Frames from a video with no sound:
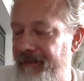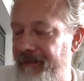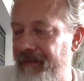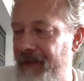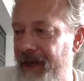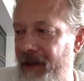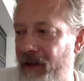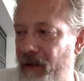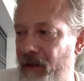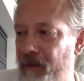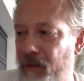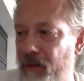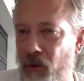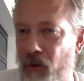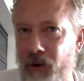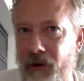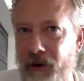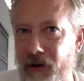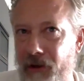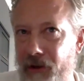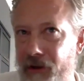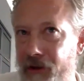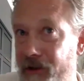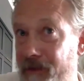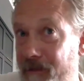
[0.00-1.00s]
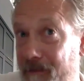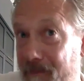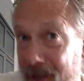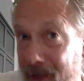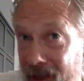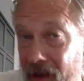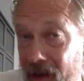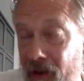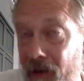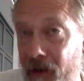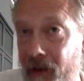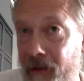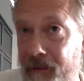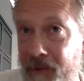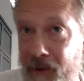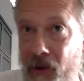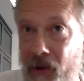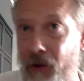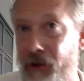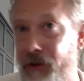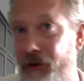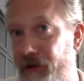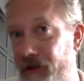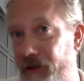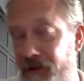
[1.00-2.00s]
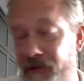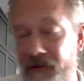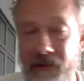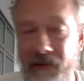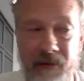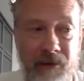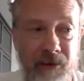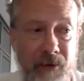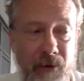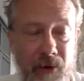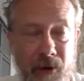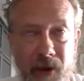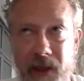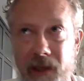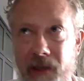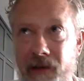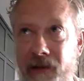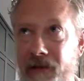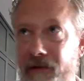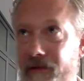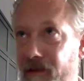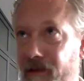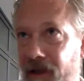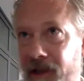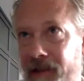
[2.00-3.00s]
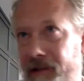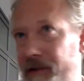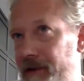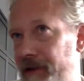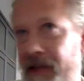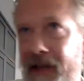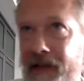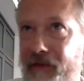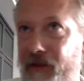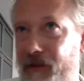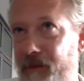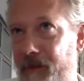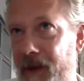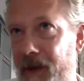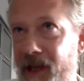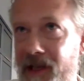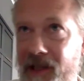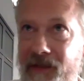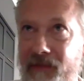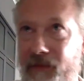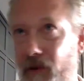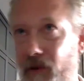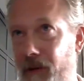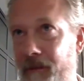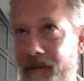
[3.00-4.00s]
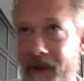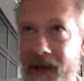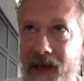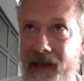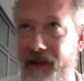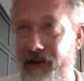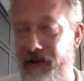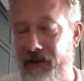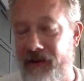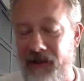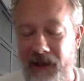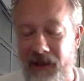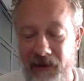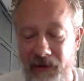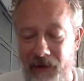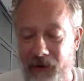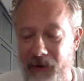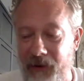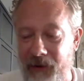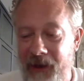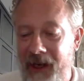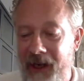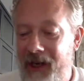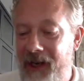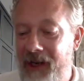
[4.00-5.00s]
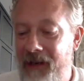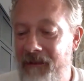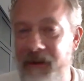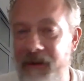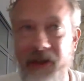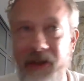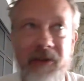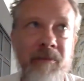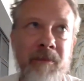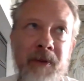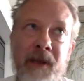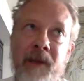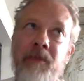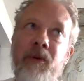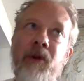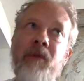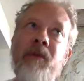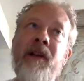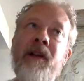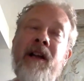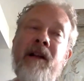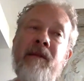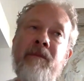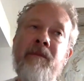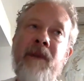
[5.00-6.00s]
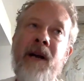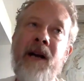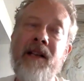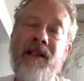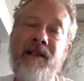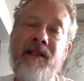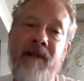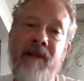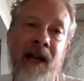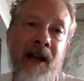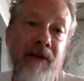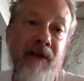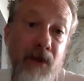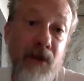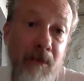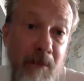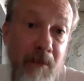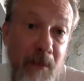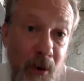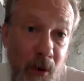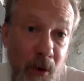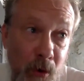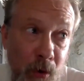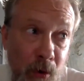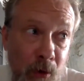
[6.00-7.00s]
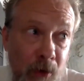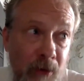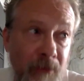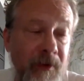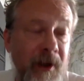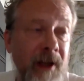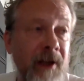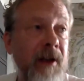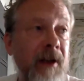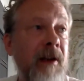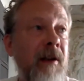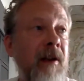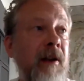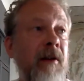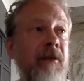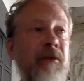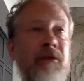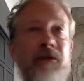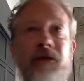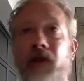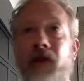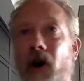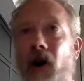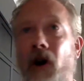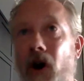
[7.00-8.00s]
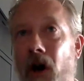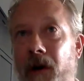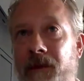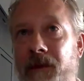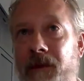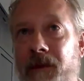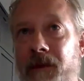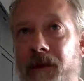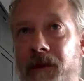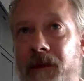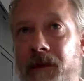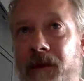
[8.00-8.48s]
make the borders bigger because you need, you know, safe space for the base. I don't know, but people might have to move, and farms